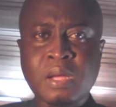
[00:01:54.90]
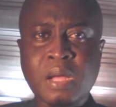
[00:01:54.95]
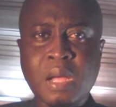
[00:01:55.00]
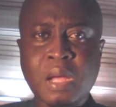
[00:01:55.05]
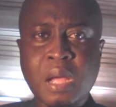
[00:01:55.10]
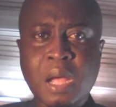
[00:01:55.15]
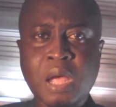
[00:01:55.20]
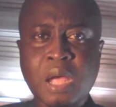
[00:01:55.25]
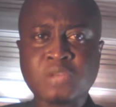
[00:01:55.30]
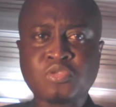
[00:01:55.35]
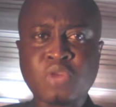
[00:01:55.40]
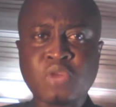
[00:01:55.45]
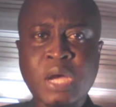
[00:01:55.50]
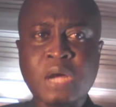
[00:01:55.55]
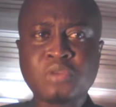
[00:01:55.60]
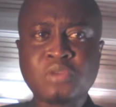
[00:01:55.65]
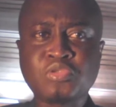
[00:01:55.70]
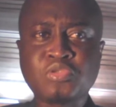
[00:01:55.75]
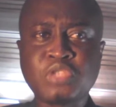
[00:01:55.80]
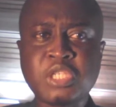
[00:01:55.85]
as to
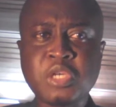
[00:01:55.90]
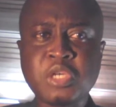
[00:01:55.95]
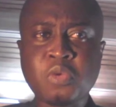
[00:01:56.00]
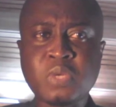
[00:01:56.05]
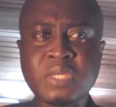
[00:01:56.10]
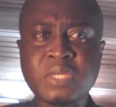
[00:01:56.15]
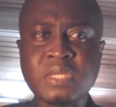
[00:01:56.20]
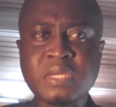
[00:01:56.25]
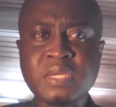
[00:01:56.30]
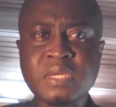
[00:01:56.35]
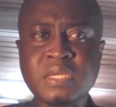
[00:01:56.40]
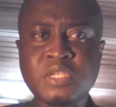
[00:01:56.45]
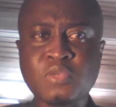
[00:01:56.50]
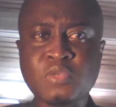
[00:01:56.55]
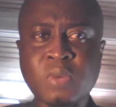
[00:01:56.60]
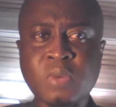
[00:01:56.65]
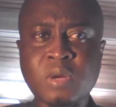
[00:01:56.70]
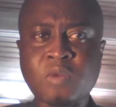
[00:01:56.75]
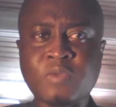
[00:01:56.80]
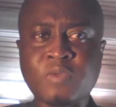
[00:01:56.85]
how to deal with each
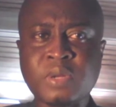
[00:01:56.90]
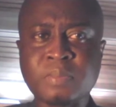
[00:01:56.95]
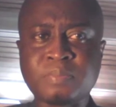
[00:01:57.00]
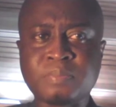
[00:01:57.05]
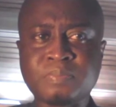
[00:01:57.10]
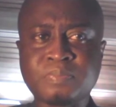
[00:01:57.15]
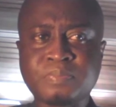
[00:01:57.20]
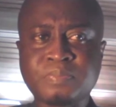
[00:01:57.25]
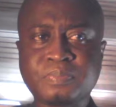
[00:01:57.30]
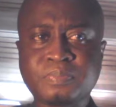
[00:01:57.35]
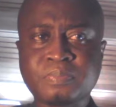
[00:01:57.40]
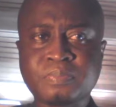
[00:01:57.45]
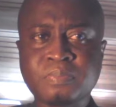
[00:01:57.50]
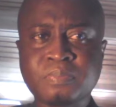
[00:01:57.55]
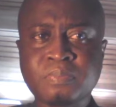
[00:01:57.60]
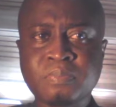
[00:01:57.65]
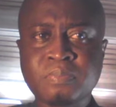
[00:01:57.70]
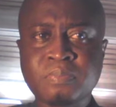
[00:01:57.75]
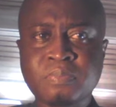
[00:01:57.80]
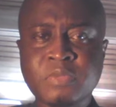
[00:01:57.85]
one of them.
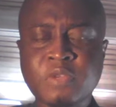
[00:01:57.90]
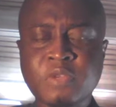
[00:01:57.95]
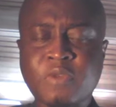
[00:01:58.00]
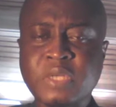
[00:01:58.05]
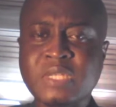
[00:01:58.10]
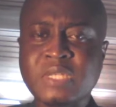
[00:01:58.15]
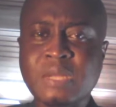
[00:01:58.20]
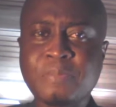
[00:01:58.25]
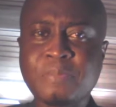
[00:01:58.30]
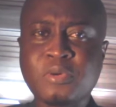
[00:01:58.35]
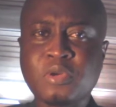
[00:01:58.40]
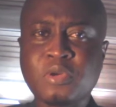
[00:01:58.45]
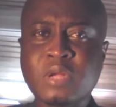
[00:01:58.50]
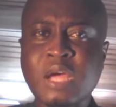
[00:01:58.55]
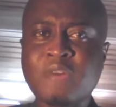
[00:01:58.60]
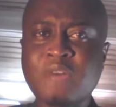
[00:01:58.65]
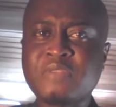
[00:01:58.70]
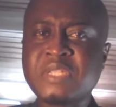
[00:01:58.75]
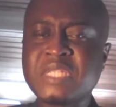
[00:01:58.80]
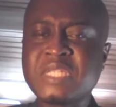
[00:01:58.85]
For example, not
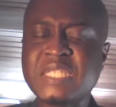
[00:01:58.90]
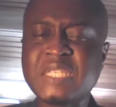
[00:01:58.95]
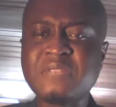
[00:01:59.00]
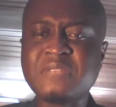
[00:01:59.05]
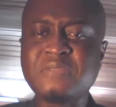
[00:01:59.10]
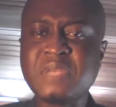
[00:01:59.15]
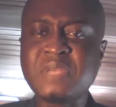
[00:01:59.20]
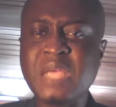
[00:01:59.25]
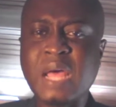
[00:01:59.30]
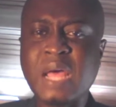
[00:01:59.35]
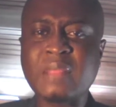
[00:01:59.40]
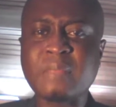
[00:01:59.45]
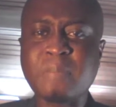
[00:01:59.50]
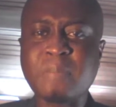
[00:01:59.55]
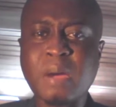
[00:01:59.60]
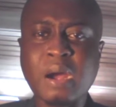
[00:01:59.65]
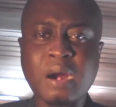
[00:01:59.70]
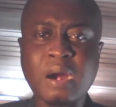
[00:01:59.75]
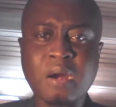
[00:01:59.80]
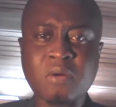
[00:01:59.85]
having TV at the
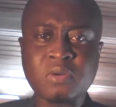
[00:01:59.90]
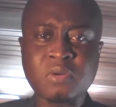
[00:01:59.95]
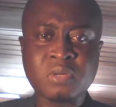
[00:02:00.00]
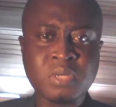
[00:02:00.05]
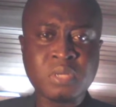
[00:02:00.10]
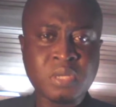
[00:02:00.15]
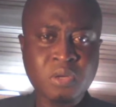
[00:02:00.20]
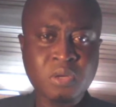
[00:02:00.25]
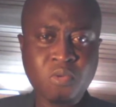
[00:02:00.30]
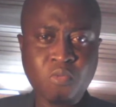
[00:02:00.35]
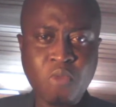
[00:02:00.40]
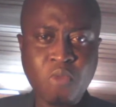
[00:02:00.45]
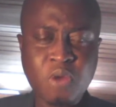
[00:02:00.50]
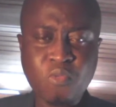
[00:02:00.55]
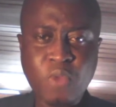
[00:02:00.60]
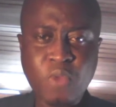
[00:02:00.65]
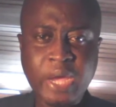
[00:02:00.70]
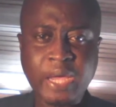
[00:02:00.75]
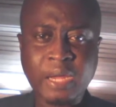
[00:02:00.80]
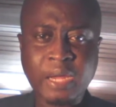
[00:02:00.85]
background
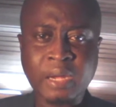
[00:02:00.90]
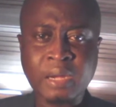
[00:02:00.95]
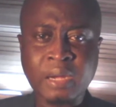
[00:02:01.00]
when working,